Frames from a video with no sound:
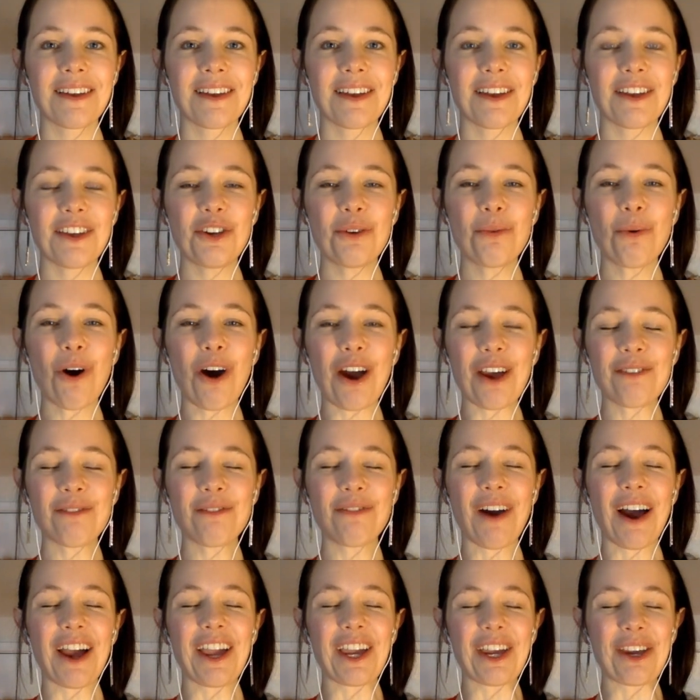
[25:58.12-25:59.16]
you are
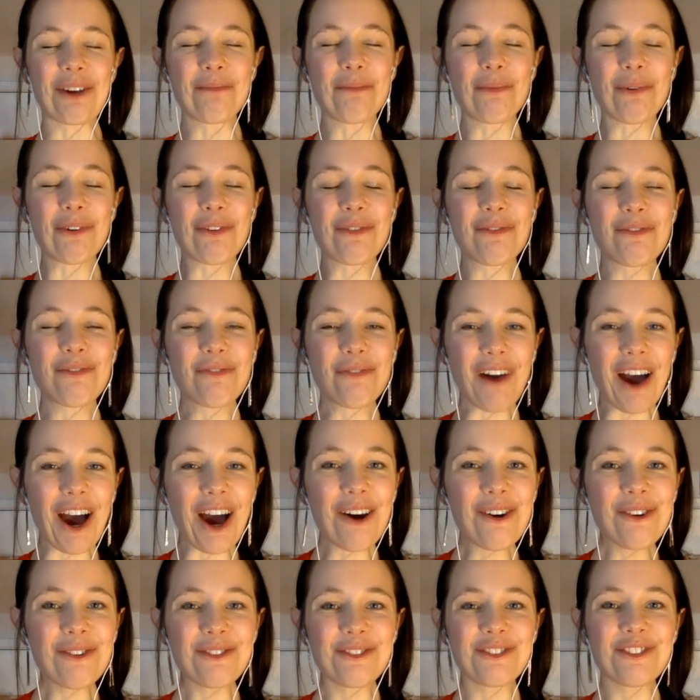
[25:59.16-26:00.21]
inviting
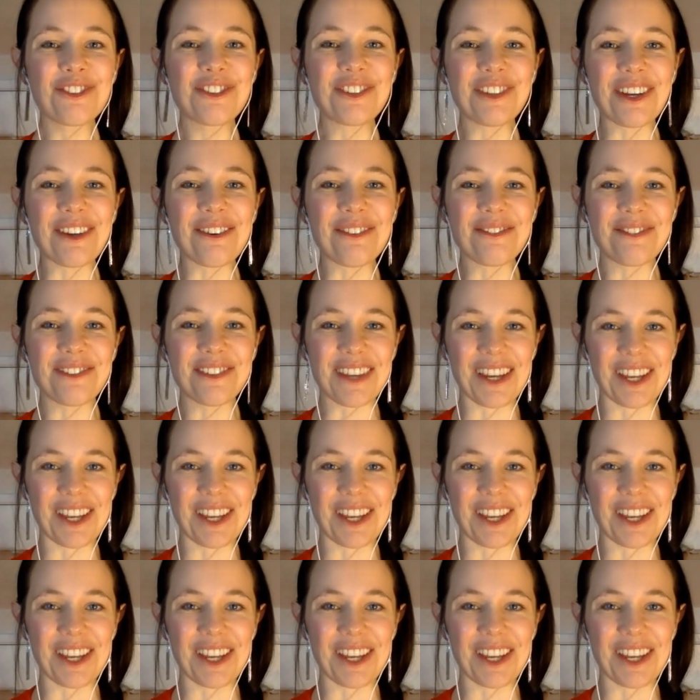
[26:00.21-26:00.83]
profound shifts